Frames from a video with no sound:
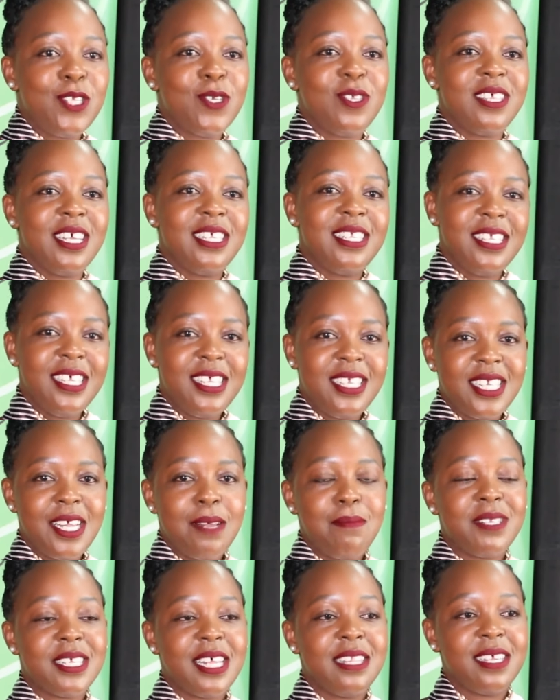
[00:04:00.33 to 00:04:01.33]
to the
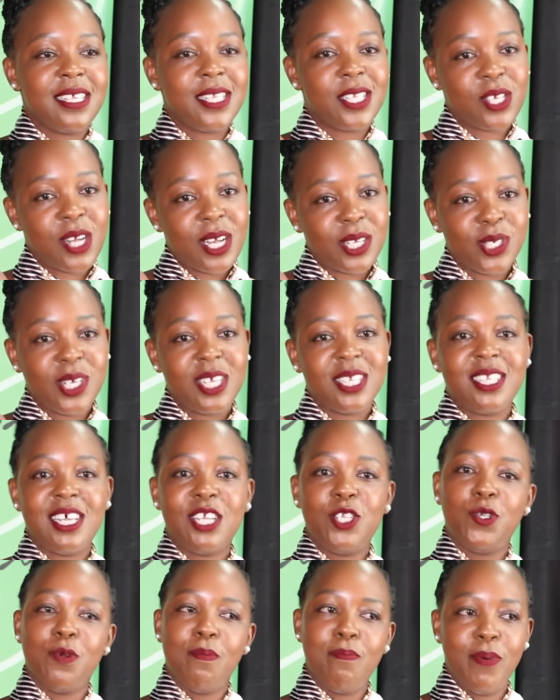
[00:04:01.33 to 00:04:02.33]
systems and the structures
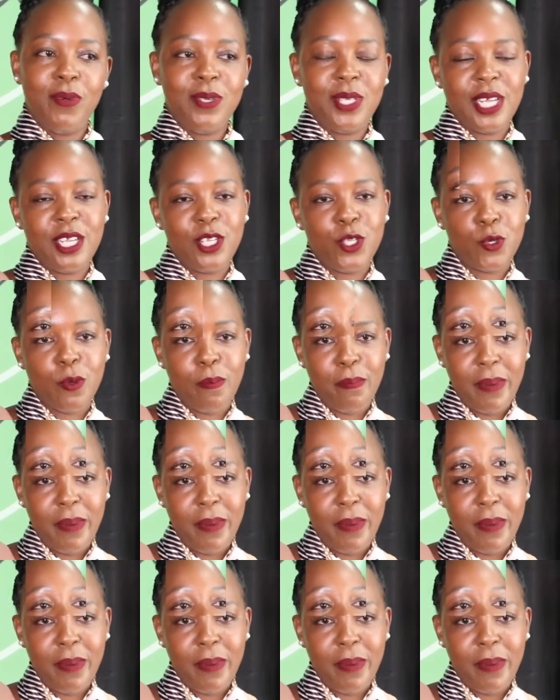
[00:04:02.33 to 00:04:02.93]
that you put into